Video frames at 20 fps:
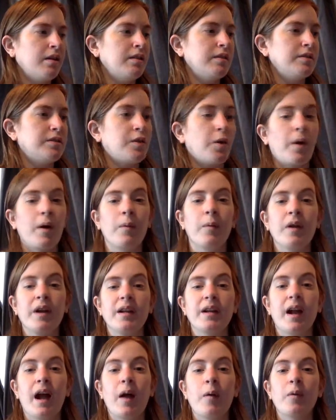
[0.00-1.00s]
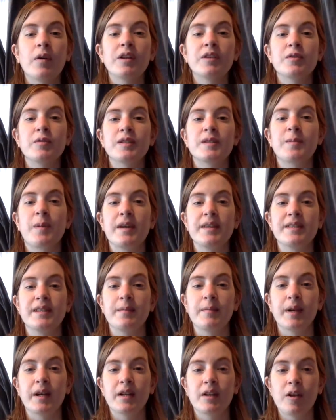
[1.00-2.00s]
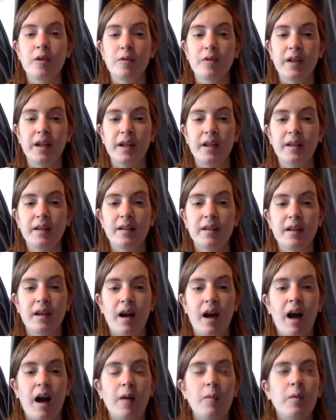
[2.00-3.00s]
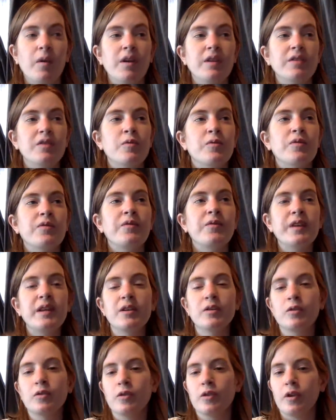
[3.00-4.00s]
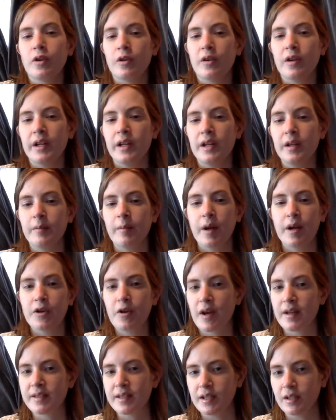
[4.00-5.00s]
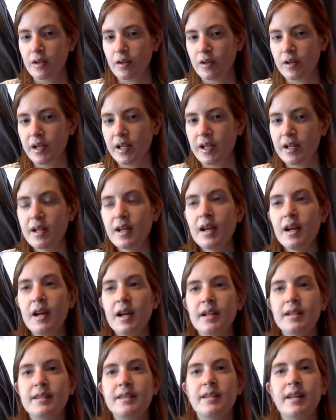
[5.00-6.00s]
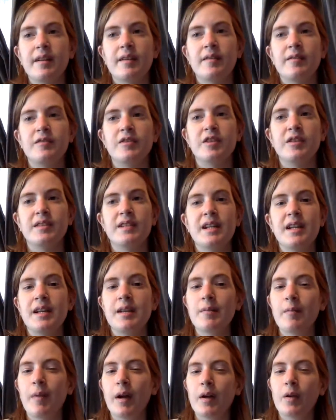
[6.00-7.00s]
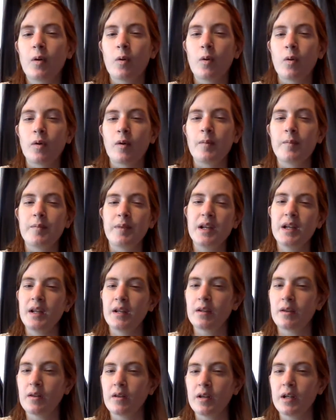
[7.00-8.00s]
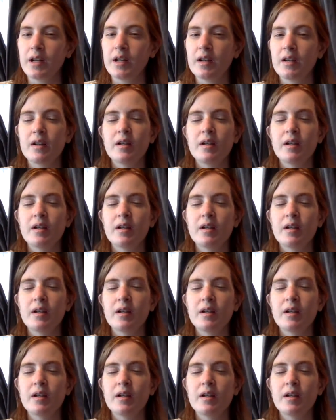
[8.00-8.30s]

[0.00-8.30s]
So I wanted to express it in my clothing. I wanted to feel nerdy by dressing nerdy, instead of just in my core being nerdy.